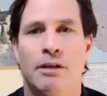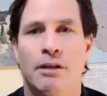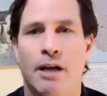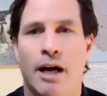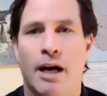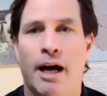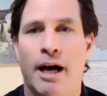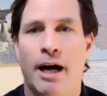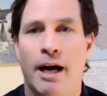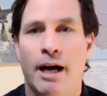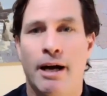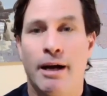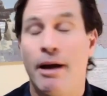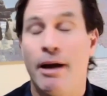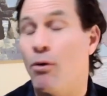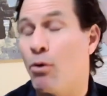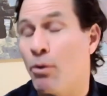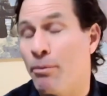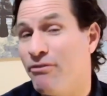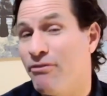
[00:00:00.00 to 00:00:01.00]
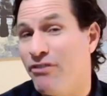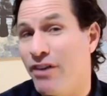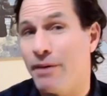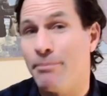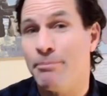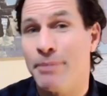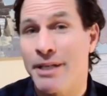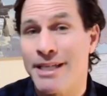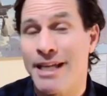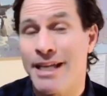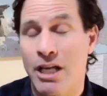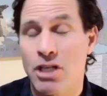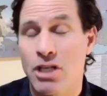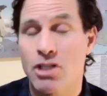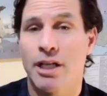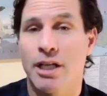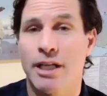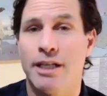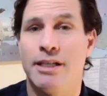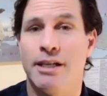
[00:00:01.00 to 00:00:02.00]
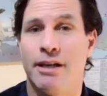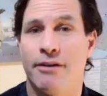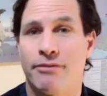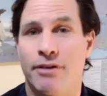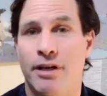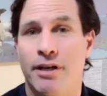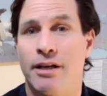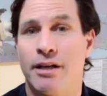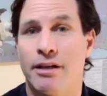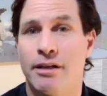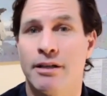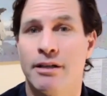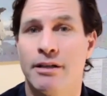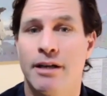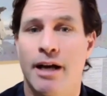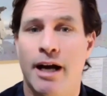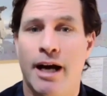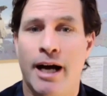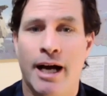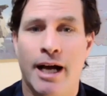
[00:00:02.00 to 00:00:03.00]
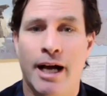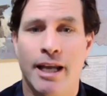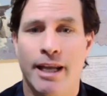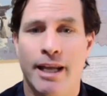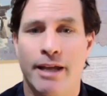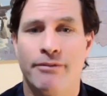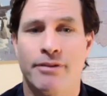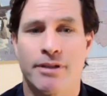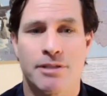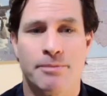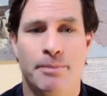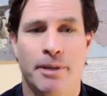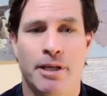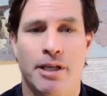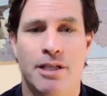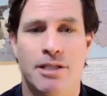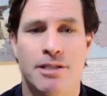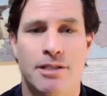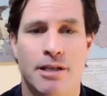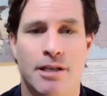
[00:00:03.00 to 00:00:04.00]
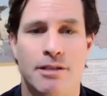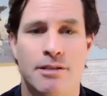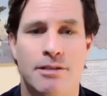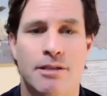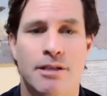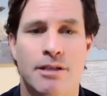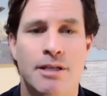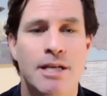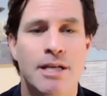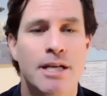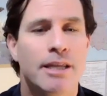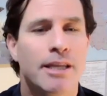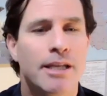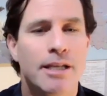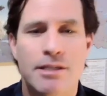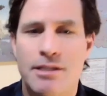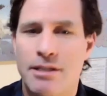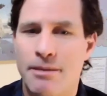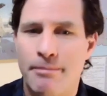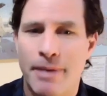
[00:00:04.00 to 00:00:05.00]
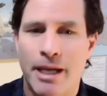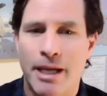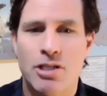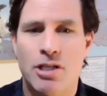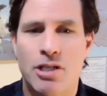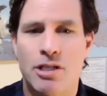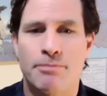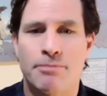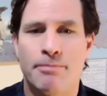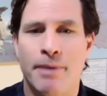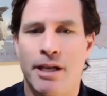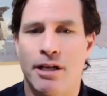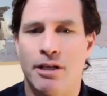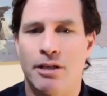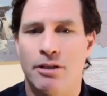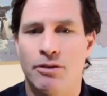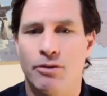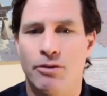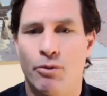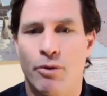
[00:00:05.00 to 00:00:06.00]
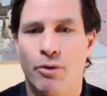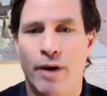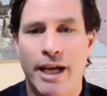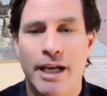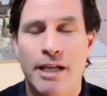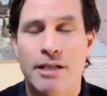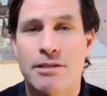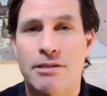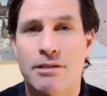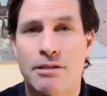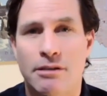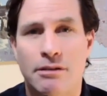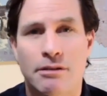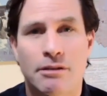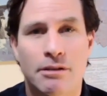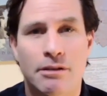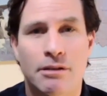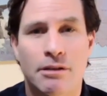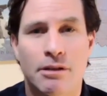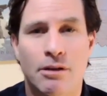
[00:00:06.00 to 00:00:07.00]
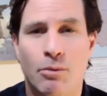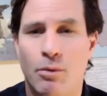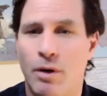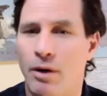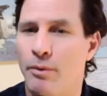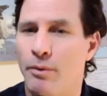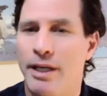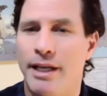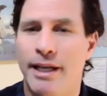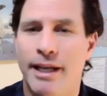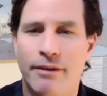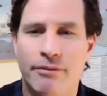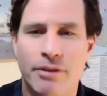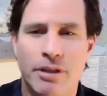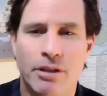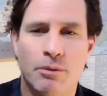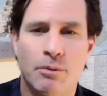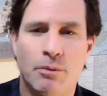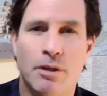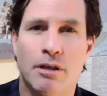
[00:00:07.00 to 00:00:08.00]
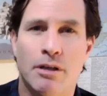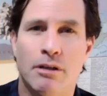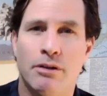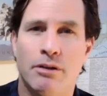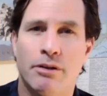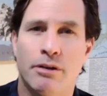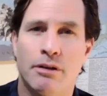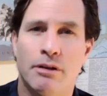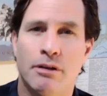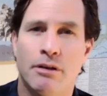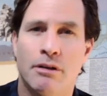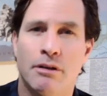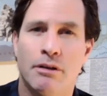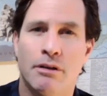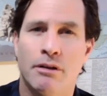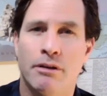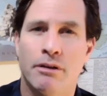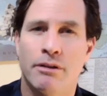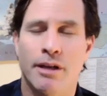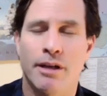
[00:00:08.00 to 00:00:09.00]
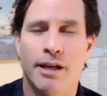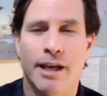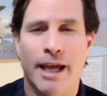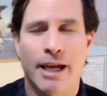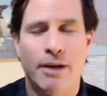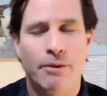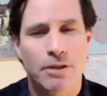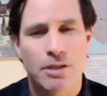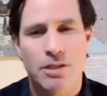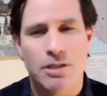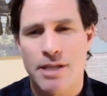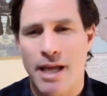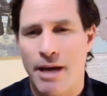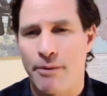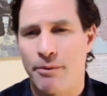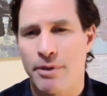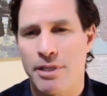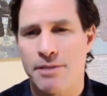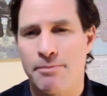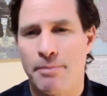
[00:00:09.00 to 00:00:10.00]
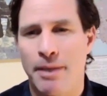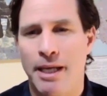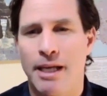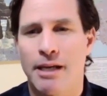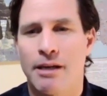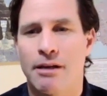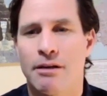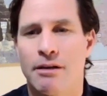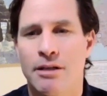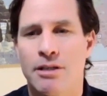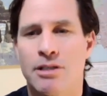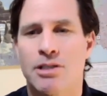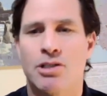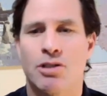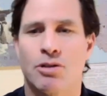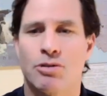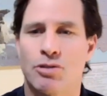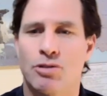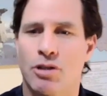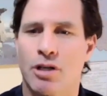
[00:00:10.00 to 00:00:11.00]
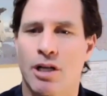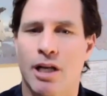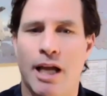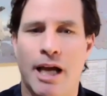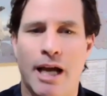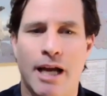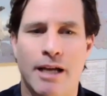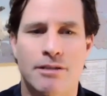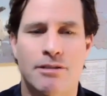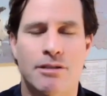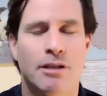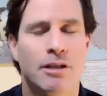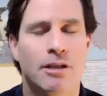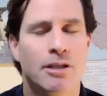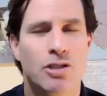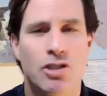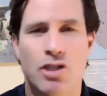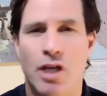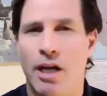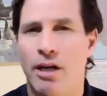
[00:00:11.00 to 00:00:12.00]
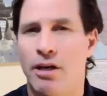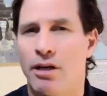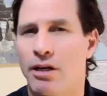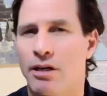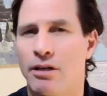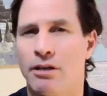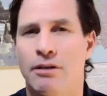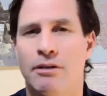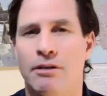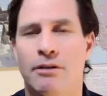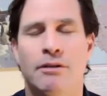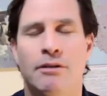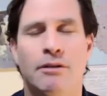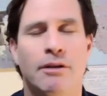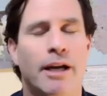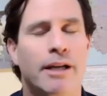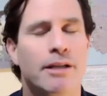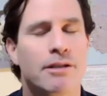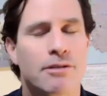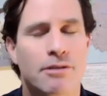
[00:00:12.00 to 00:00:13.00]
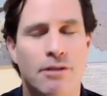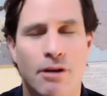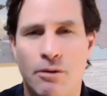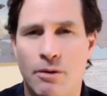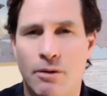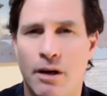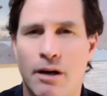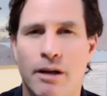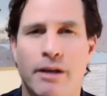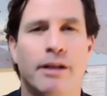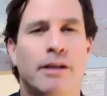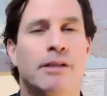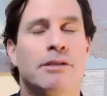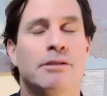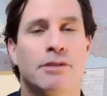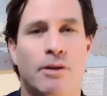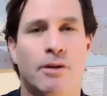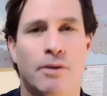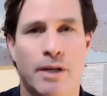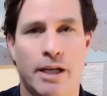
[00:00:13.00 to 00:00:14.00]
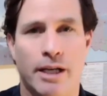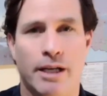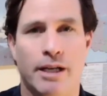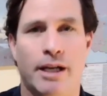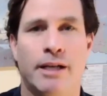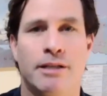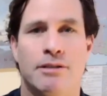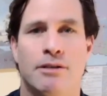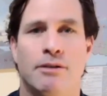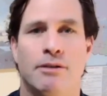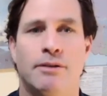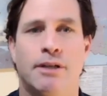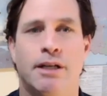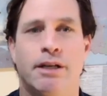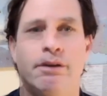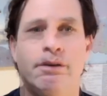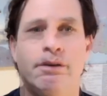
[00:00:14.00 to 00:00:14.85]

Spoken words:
or very potentially different life experiences. These dimensions may include race, where we live in the world, the languages that we speak, social class, gender, and so on and so on and so on.